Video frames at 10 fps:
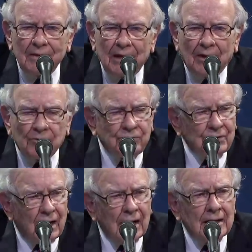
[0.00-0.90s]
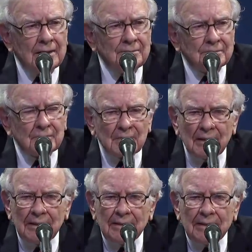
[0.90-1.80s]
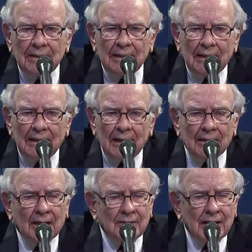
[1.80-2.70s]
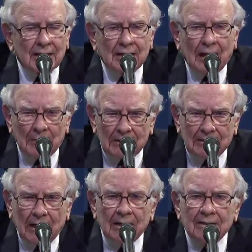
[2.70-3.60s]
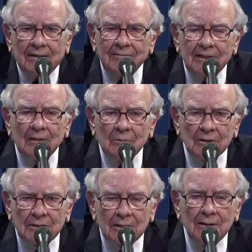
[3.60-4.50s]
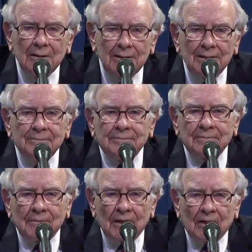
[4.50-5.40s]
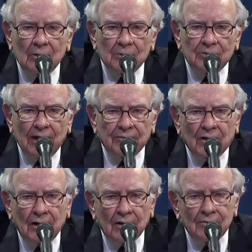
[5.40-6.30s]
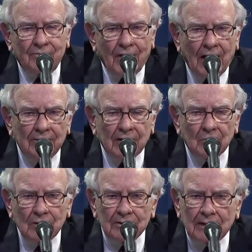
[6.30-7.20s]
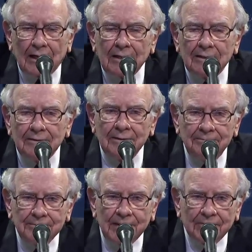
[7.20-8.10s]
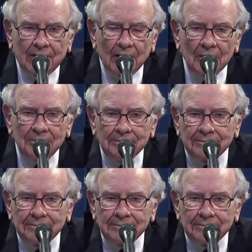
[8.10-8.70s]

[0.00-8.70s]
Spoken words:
health side and on the economic side. I mean, it was, there was DEFCON 5 on one side and DEFCON